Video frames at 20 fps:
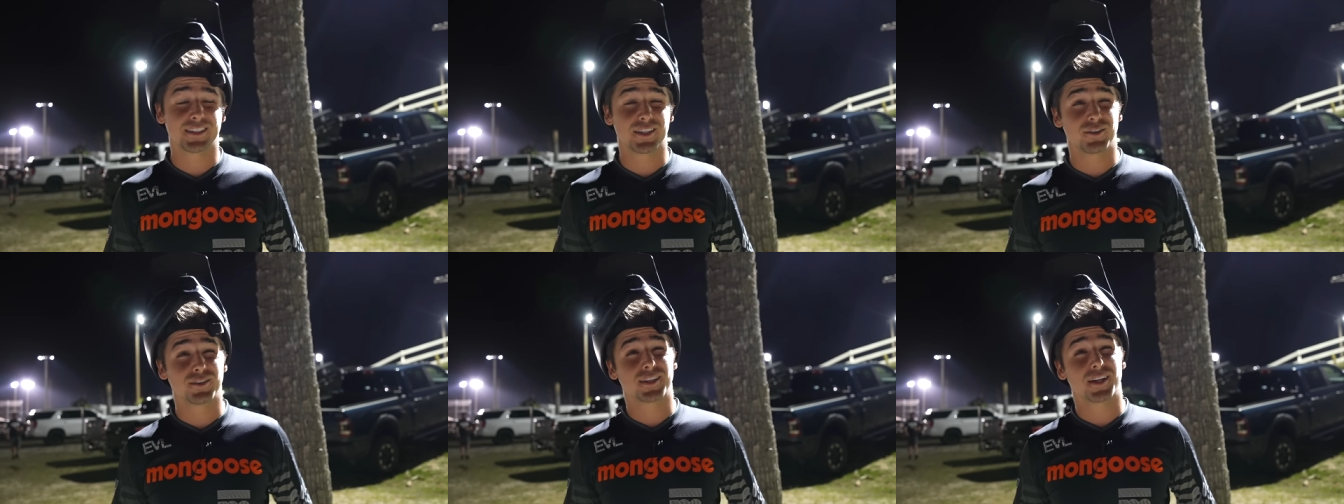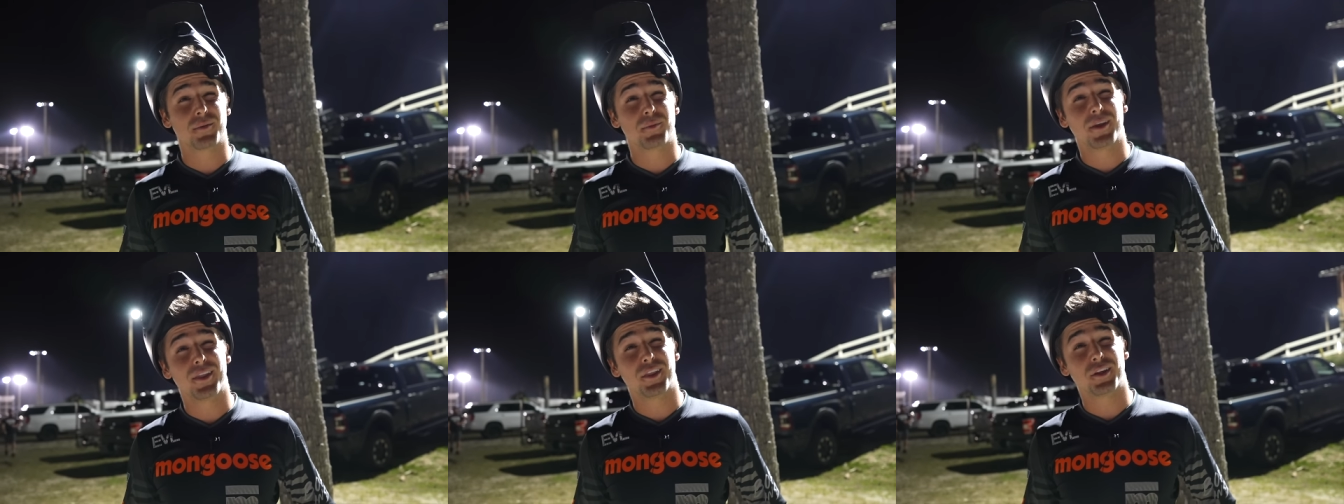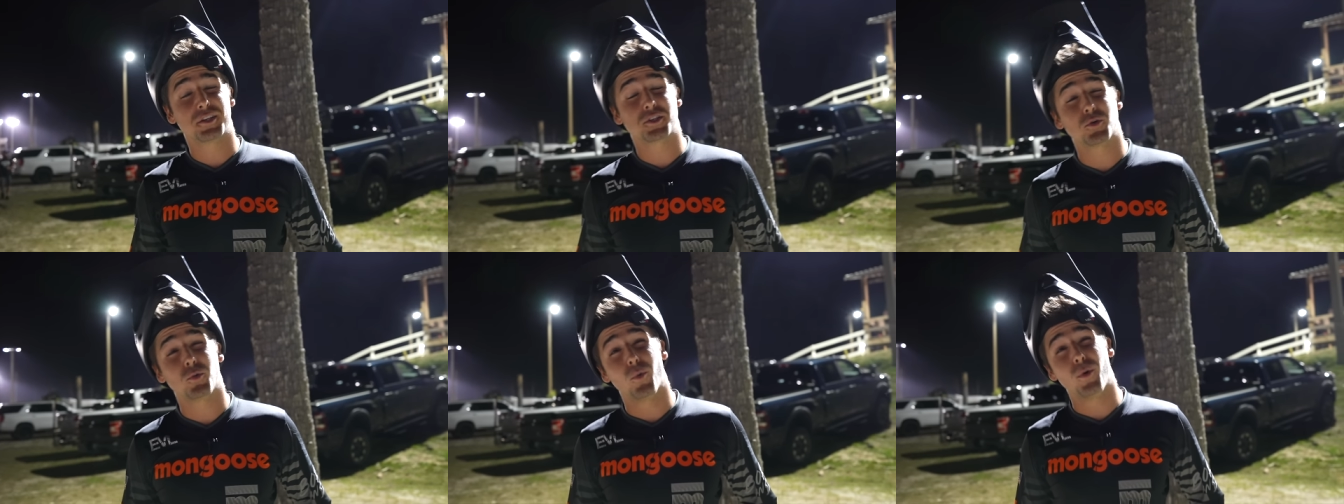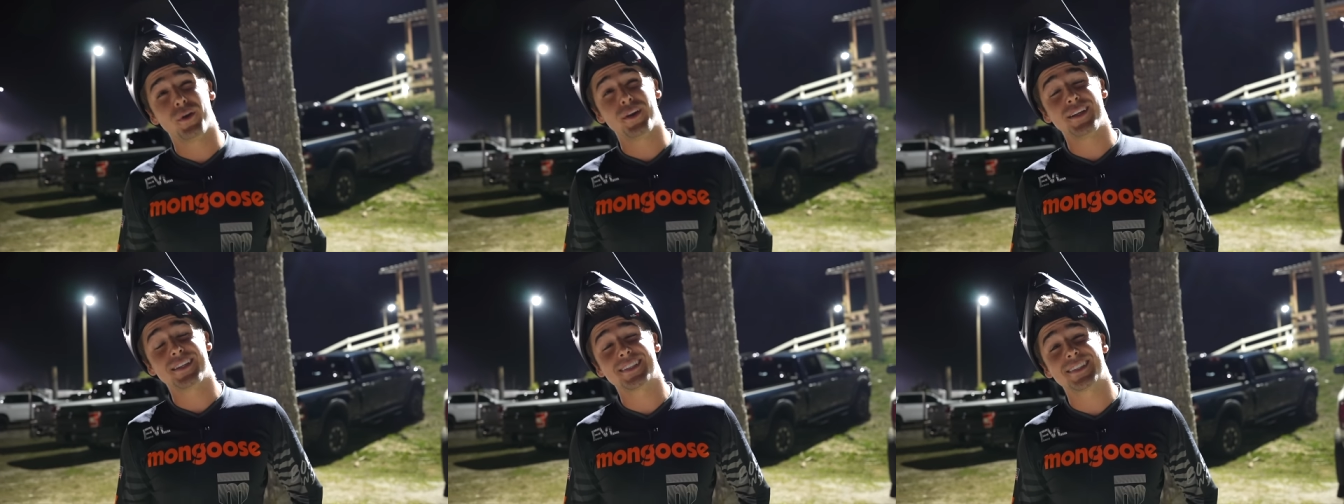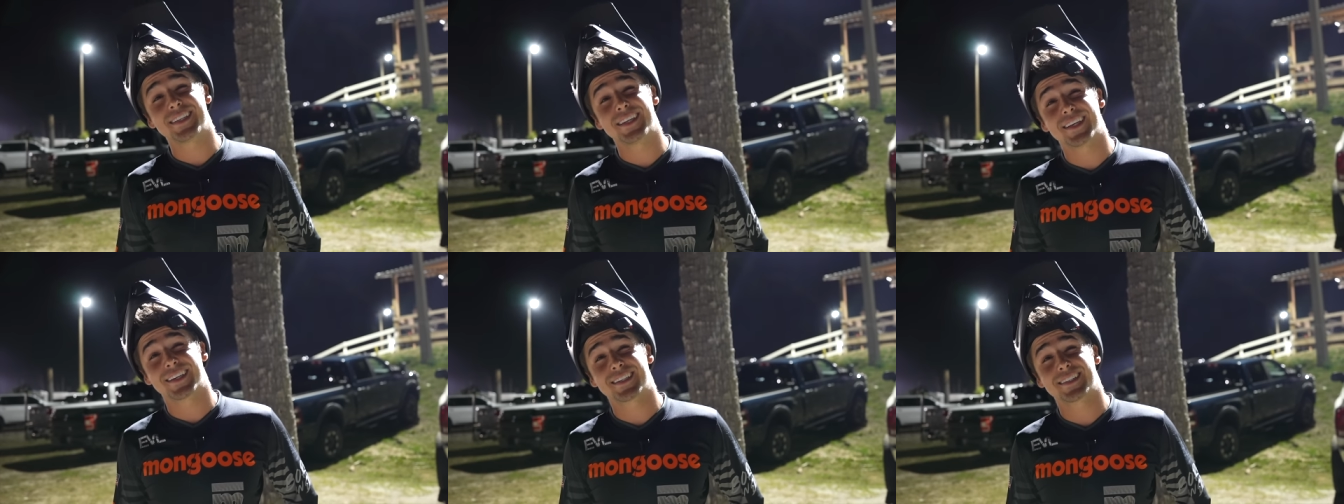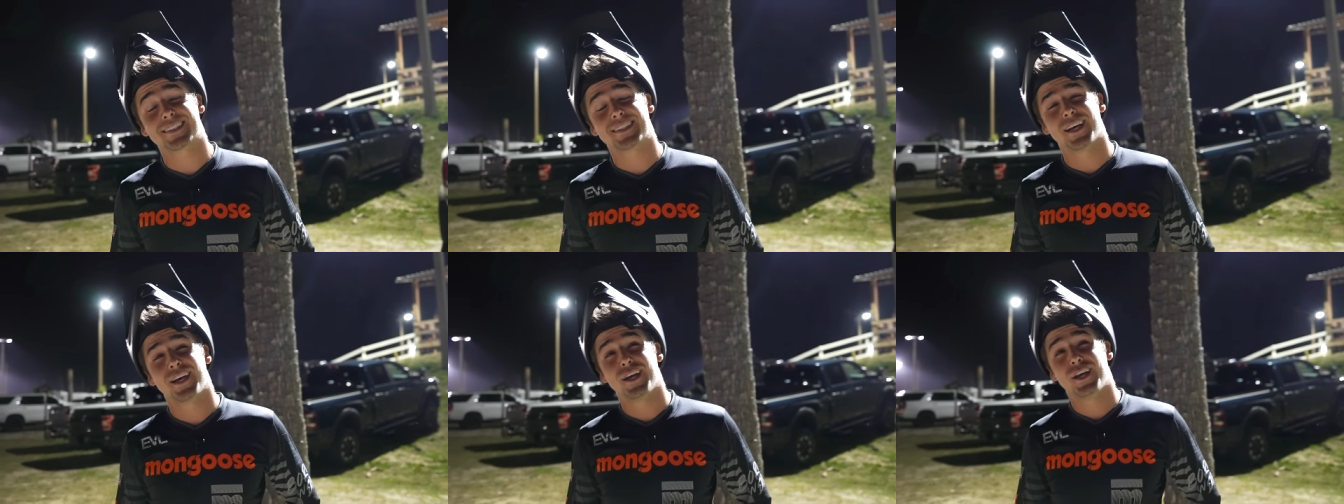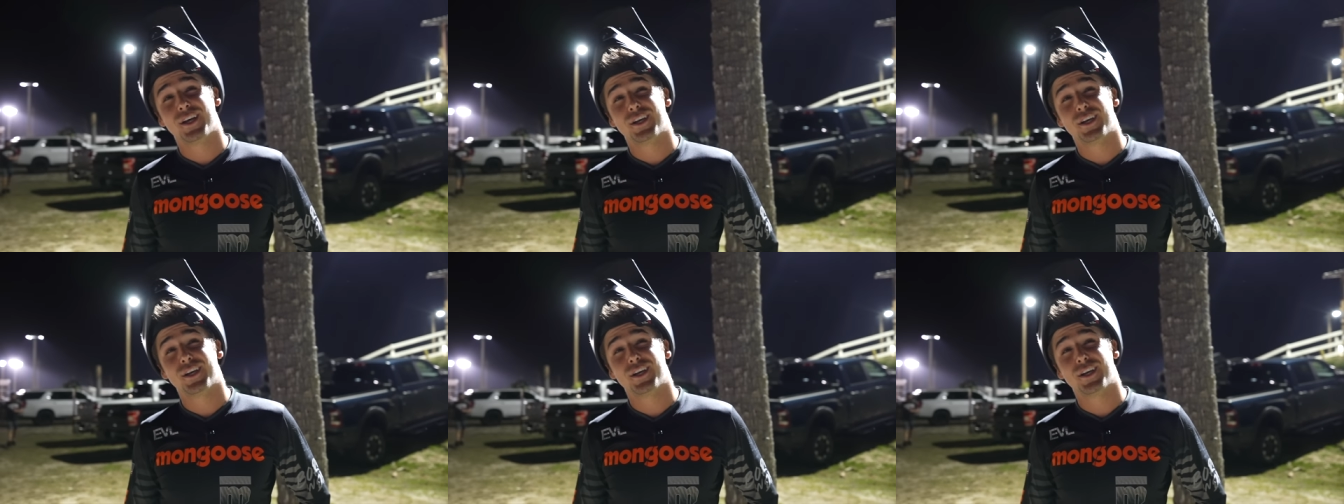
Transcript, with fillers: so it's going to be the 26